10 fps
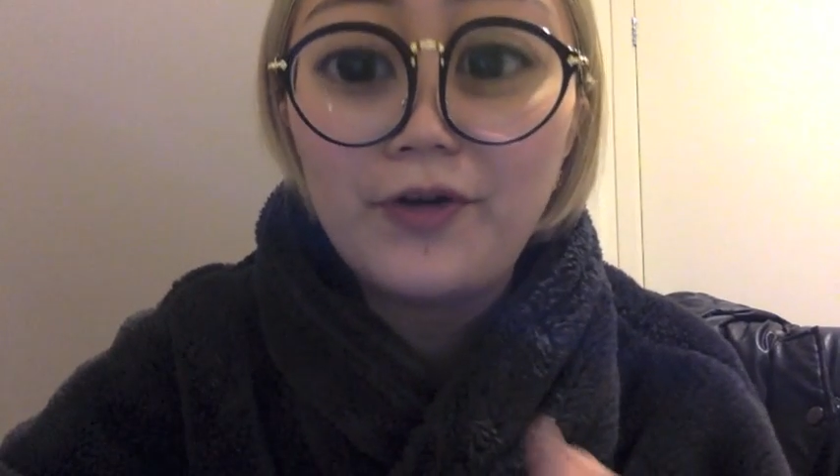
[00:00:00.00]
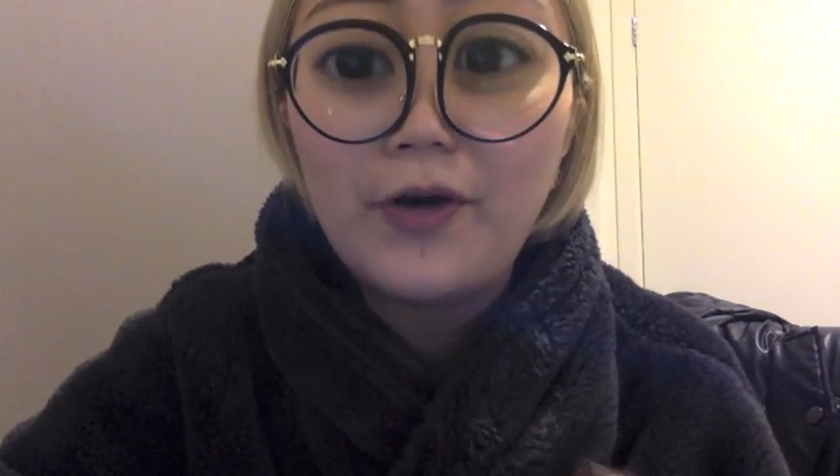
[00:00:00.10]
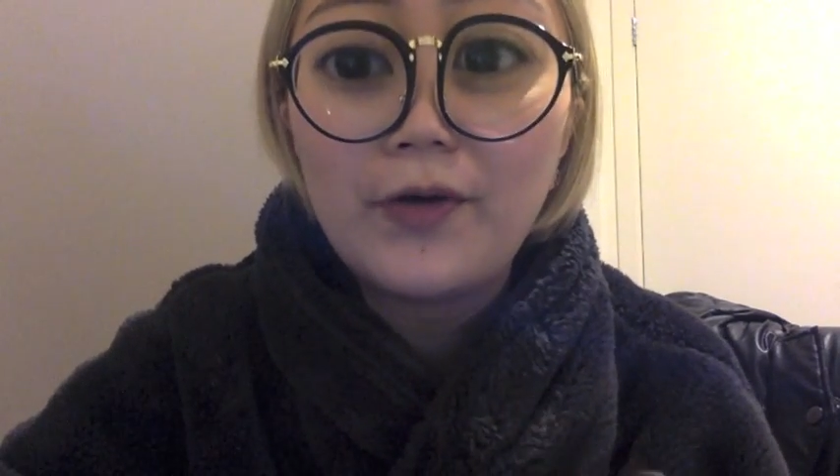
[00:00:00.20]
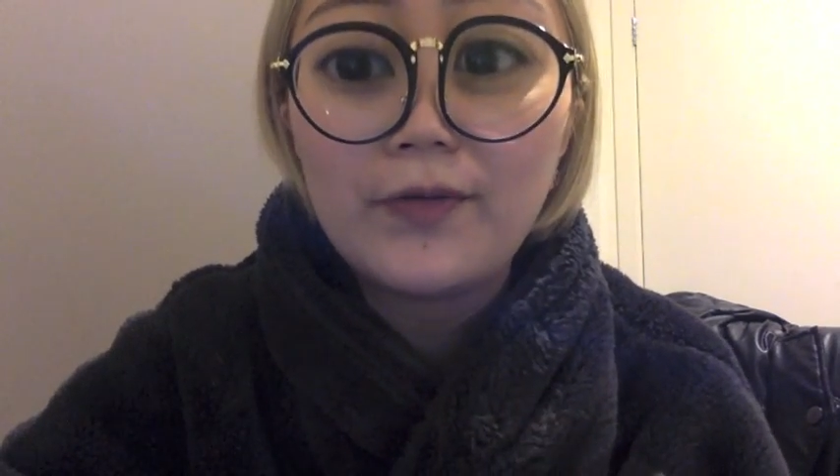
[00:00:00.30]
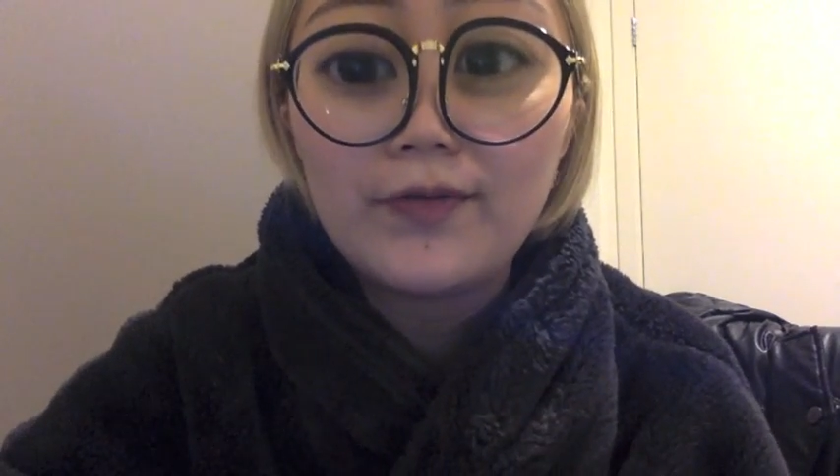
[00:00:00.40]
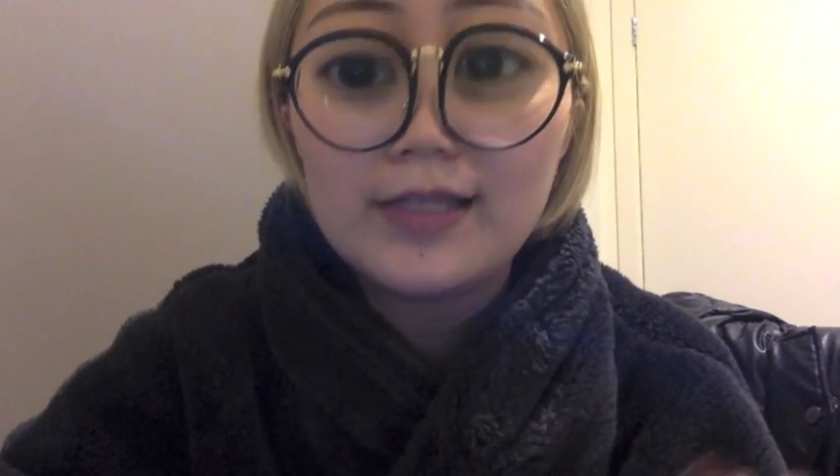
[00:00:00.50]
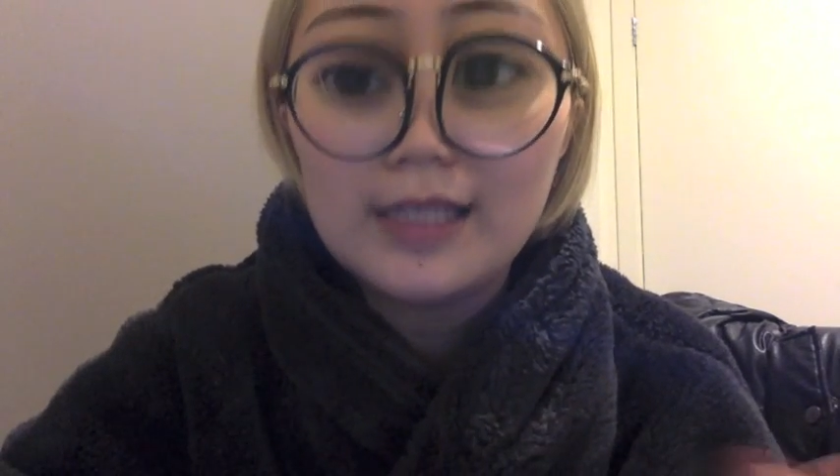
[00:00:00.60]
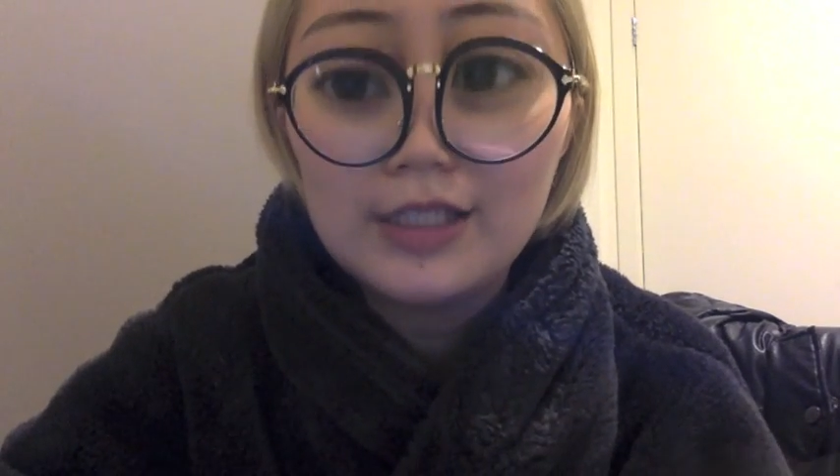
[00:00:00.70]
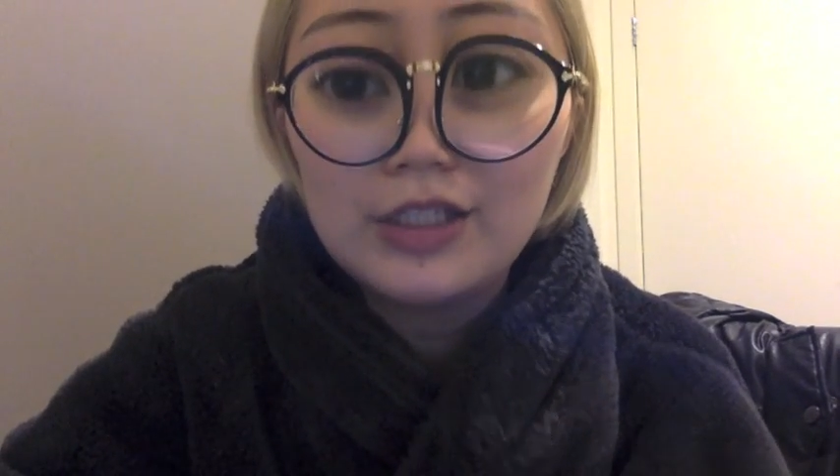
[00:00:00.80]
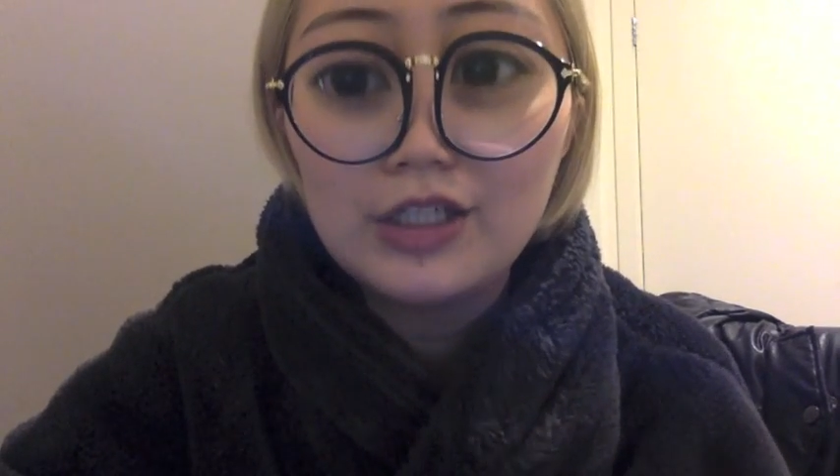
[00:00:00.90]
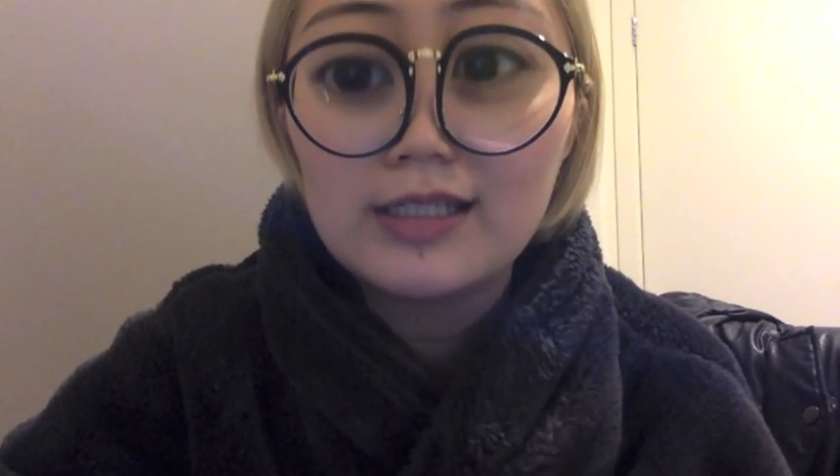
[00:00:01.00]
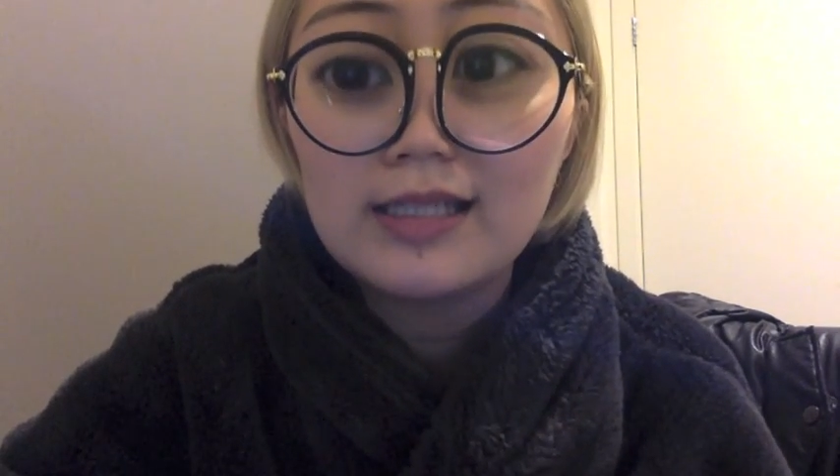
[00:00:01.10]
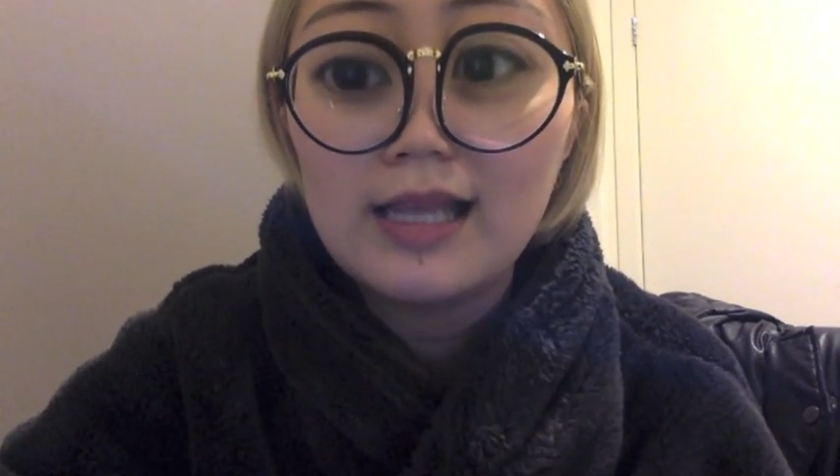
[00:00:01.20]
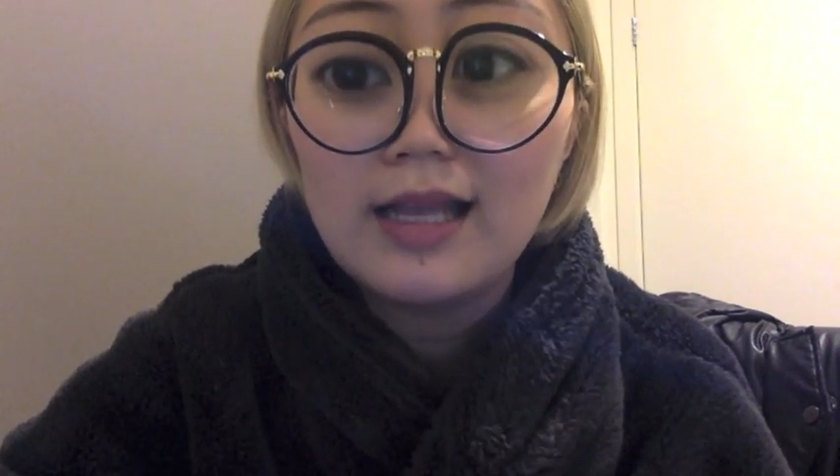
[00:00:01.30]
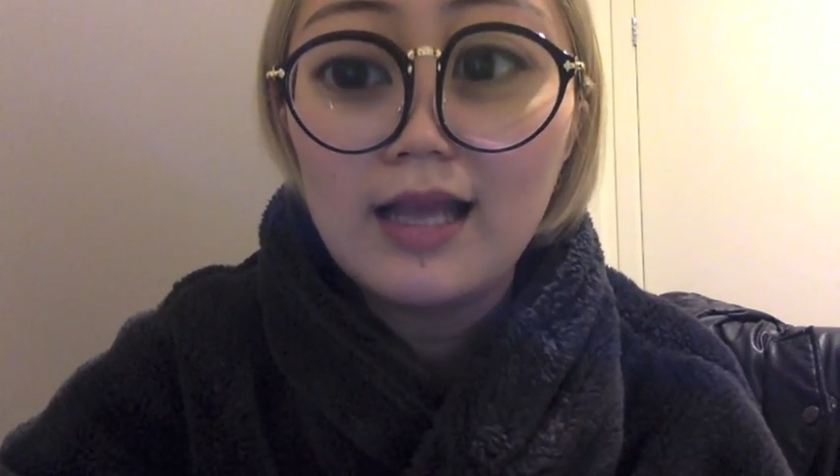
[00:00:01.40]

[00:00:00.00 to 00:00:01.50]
from the teachers